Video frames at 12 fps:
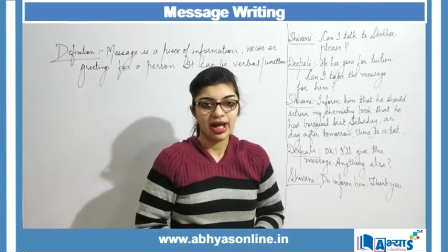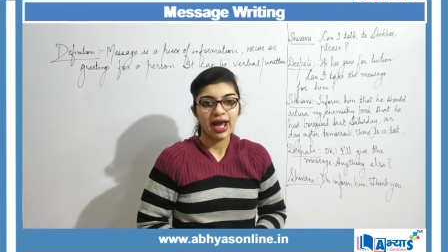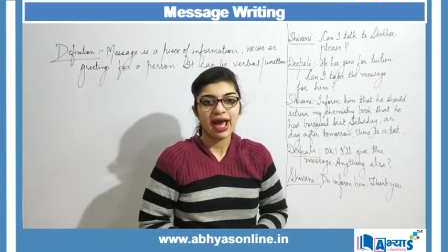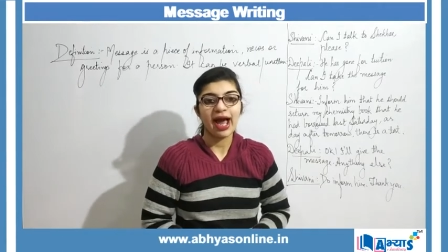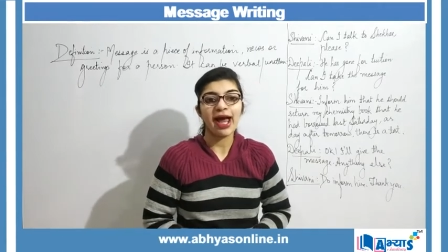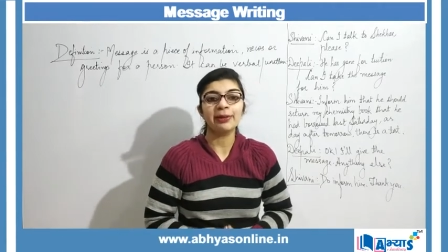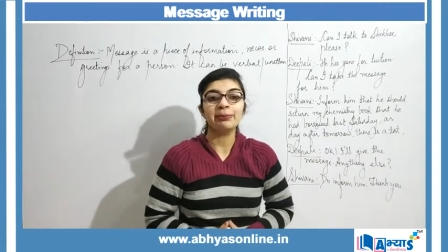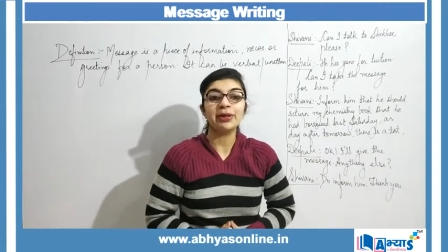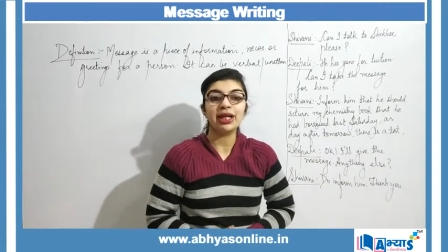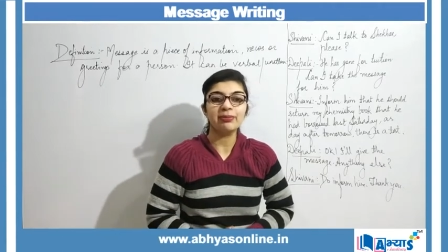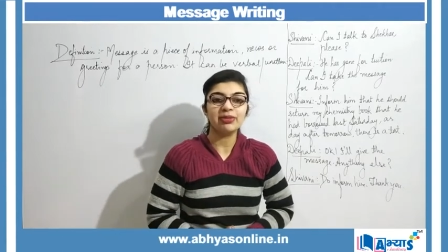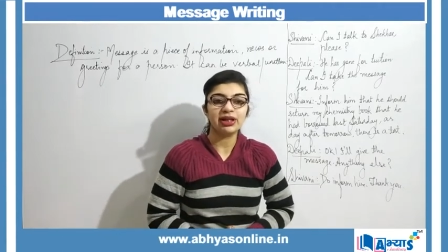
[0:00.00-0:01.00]
And
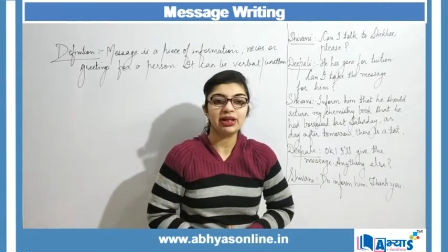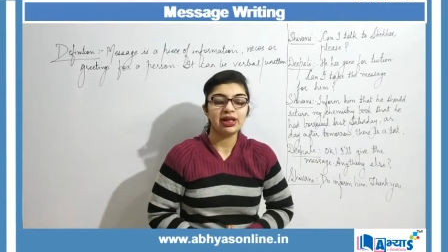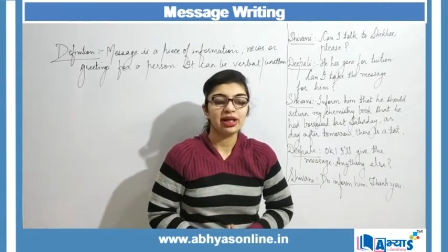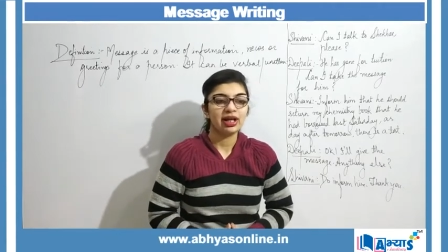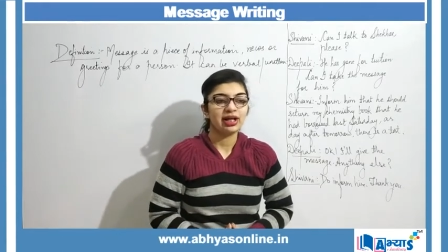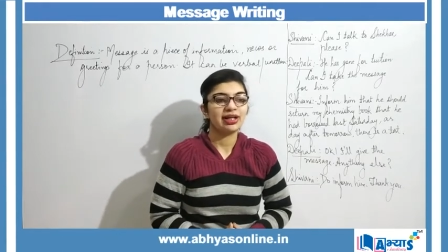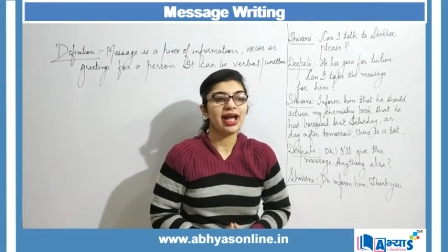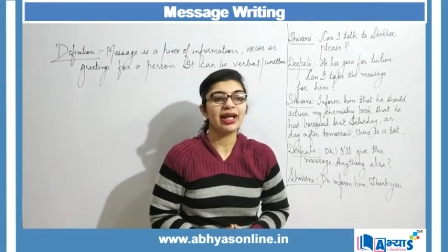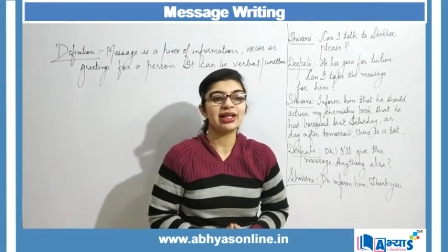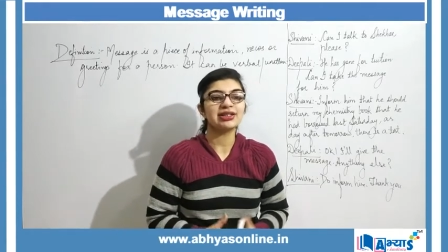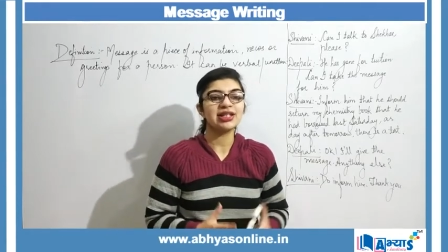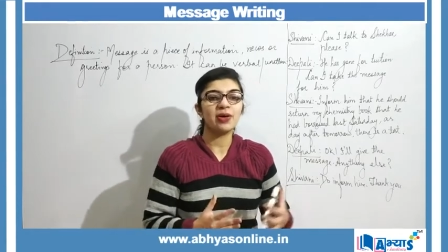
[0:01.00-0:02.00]
maybe
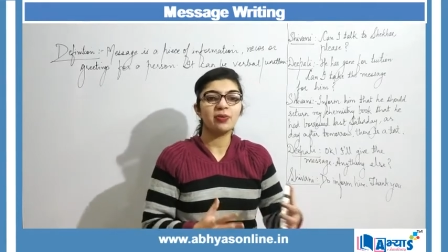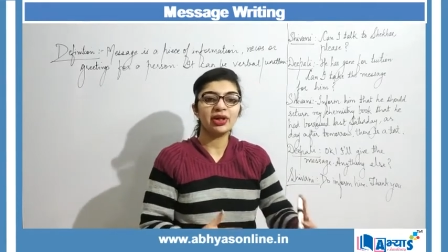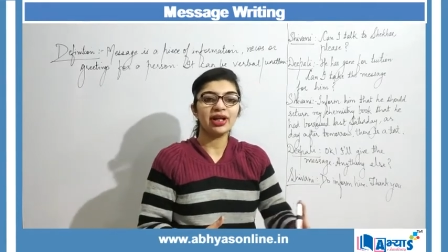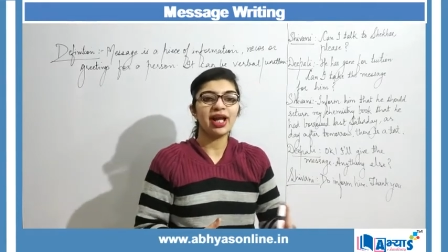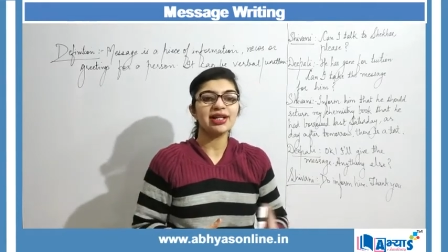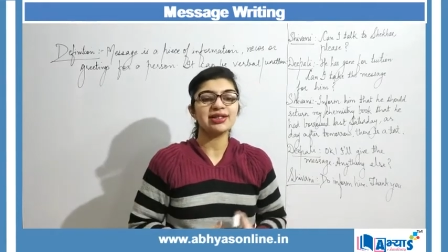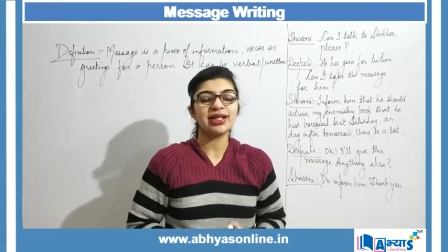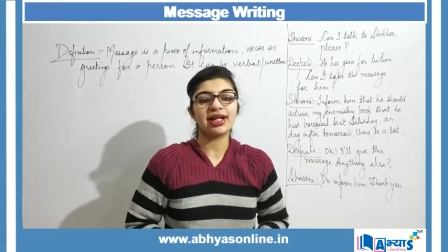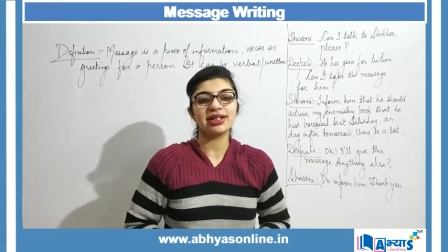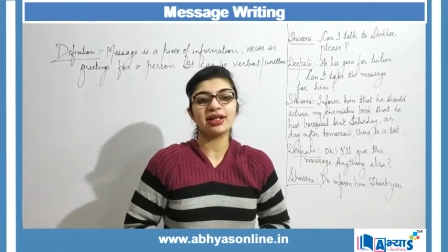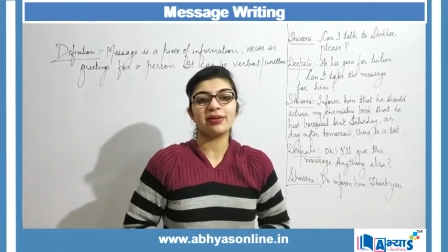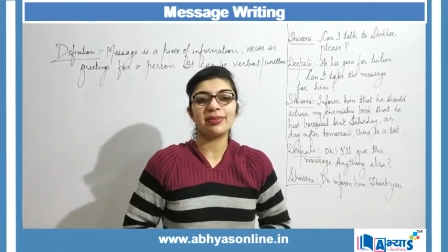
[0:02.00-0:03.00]
like someone has
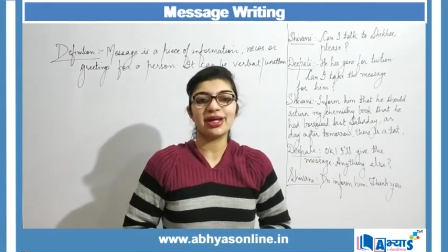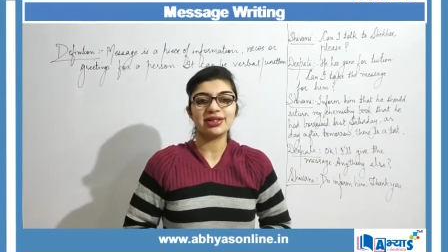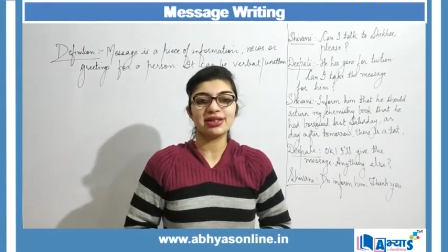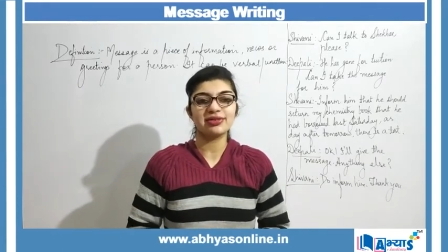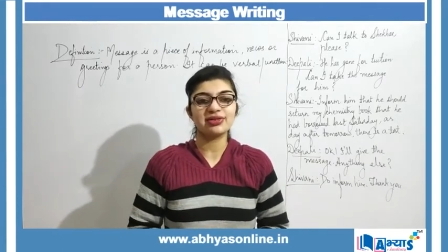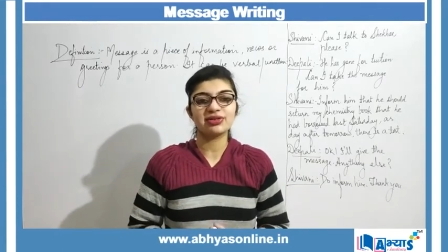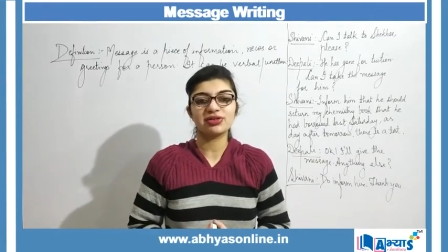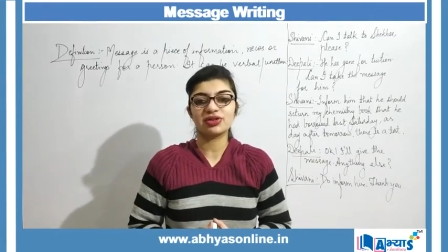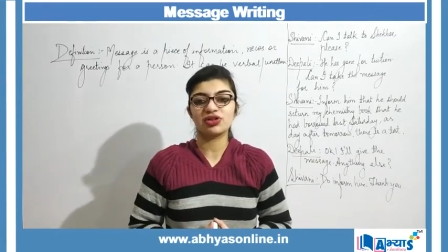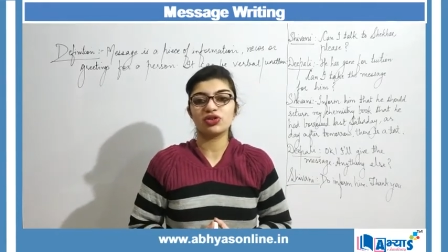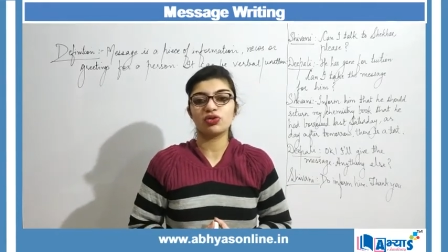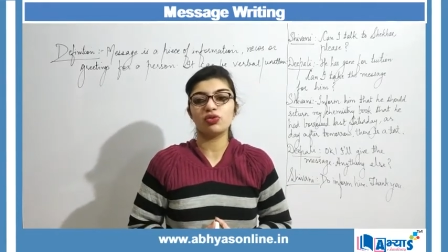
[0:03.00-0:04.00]
sent a message
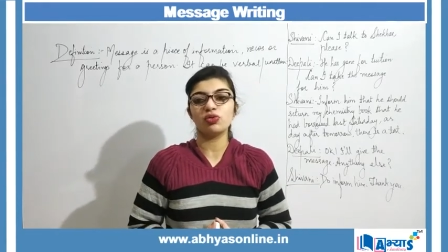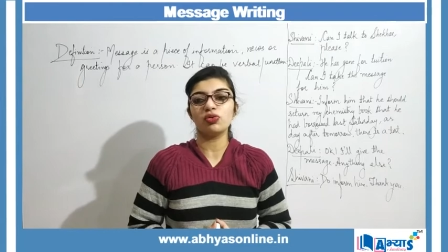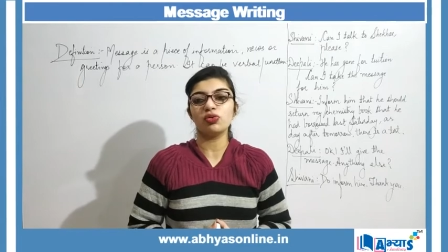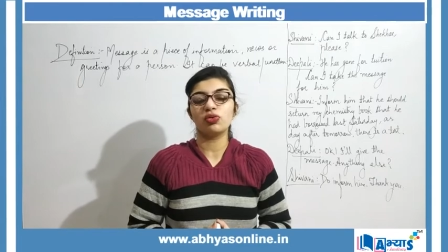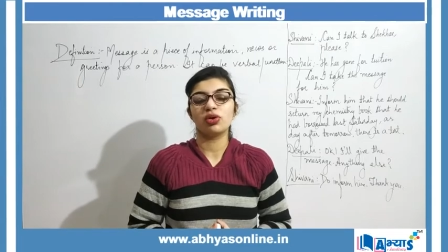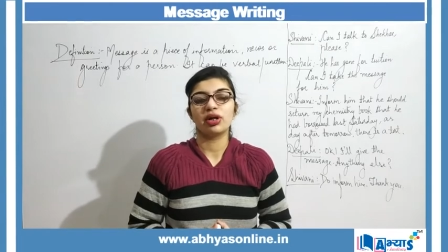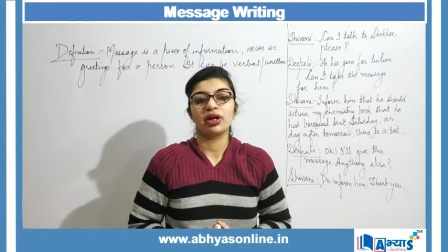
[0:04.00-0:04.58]
to